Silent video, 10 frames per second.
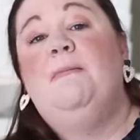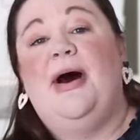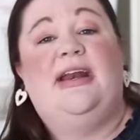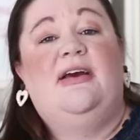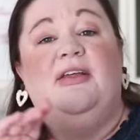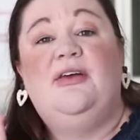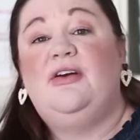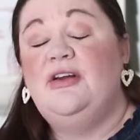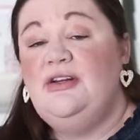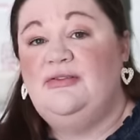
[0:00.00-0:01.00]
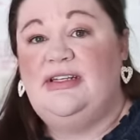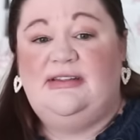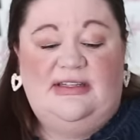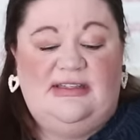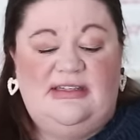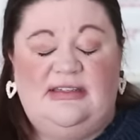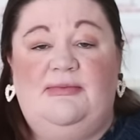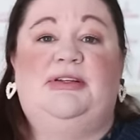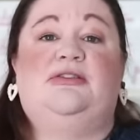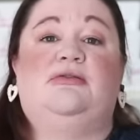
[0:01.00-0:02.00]
But the good news is this
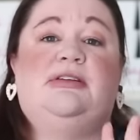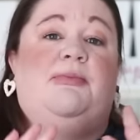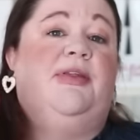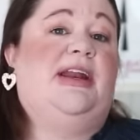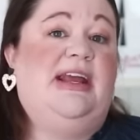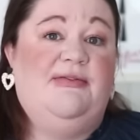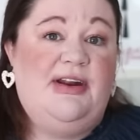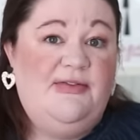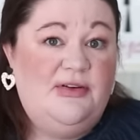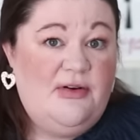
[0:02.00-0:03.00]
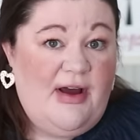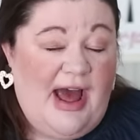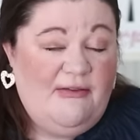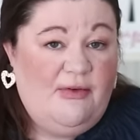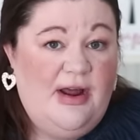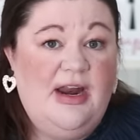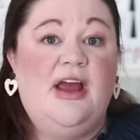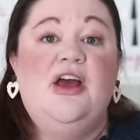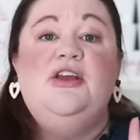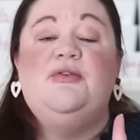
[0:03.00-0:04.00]
system is so simple that even if you don't have one,
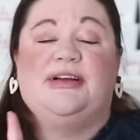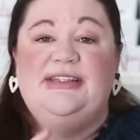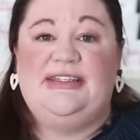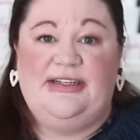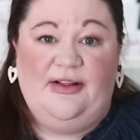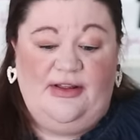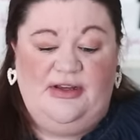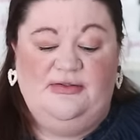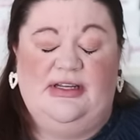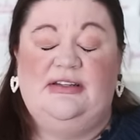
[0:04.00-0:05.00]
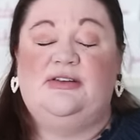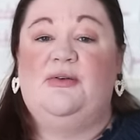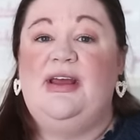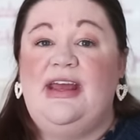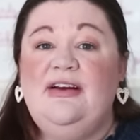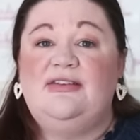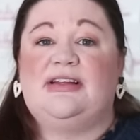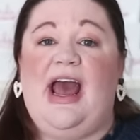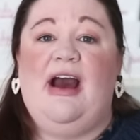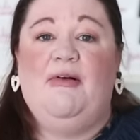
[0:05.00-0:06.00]
you can still use it. So here's
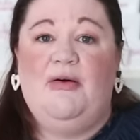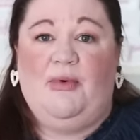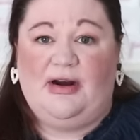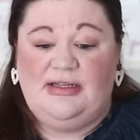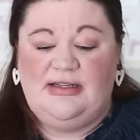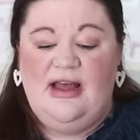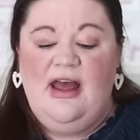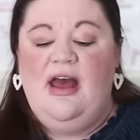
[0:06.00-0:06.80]
how it works.